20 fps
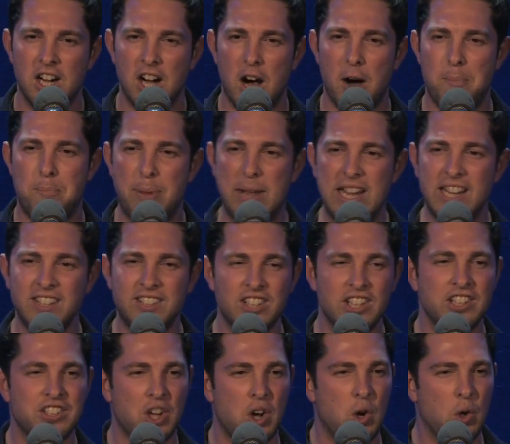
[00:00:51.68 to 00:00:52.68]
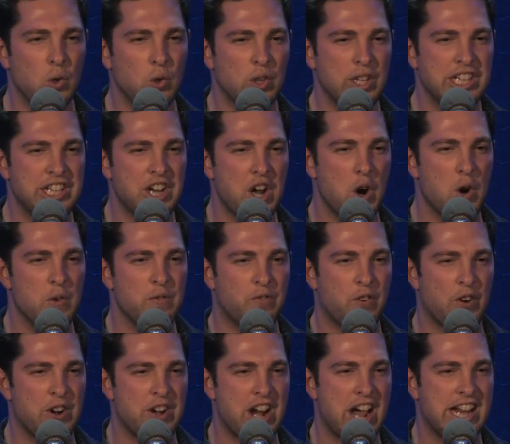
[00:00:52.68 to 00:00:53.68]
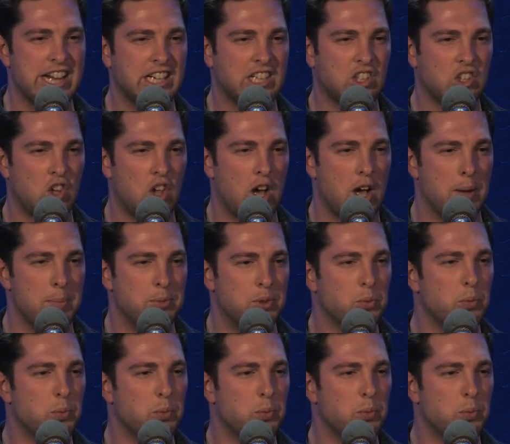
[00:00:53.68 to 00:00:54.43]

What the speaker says: Ibiza is only known for nightclubs.